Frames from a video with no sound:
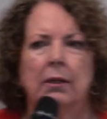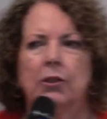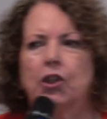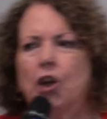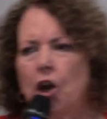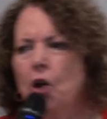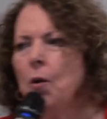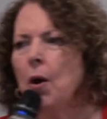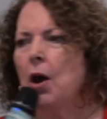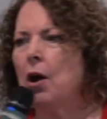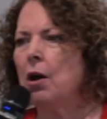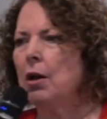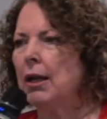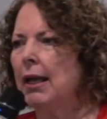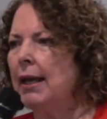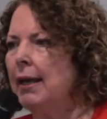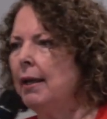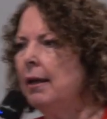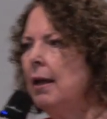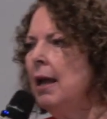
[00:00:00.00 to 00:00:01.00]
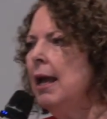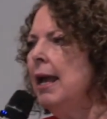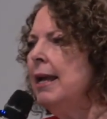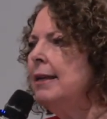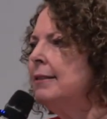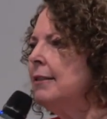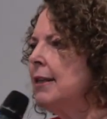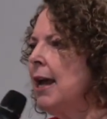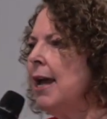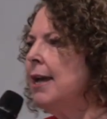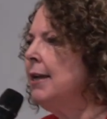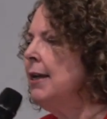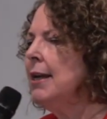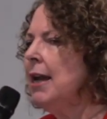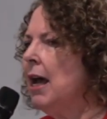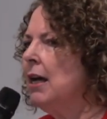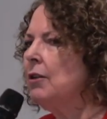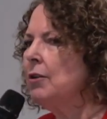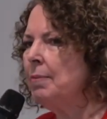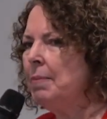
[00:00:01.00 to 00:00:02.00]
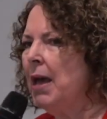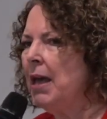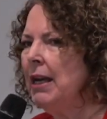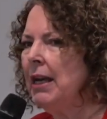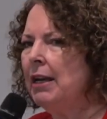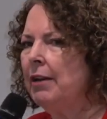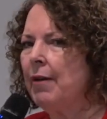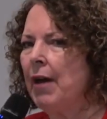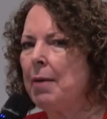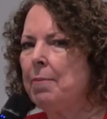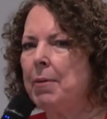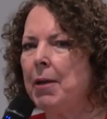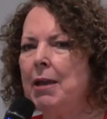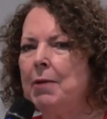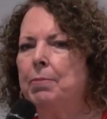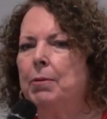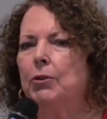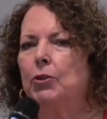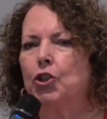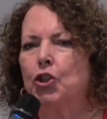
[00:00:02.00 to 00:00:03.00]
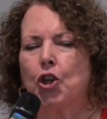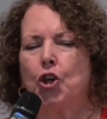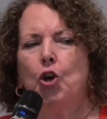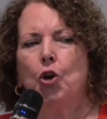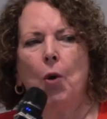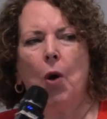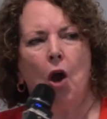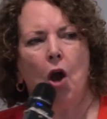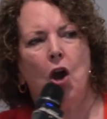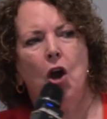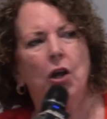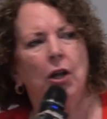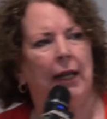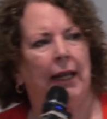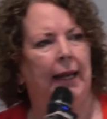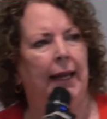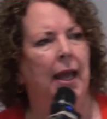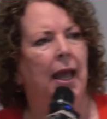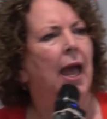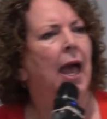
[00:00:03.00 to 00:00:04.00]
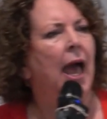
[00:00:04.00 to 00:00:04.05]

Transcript: Too early. He's taken out many of our people too early,